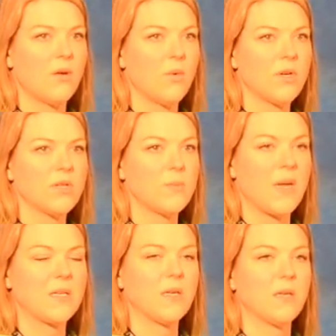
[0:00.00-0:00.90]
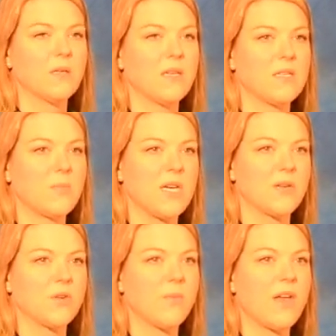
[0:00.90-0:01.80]
We're expecting a
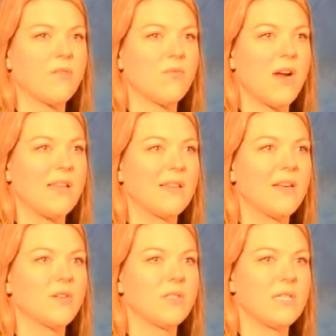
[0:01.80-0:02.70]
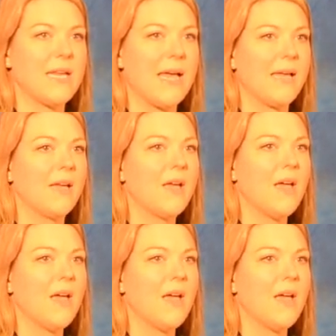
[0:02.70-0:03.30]
substantial amount of rain later today.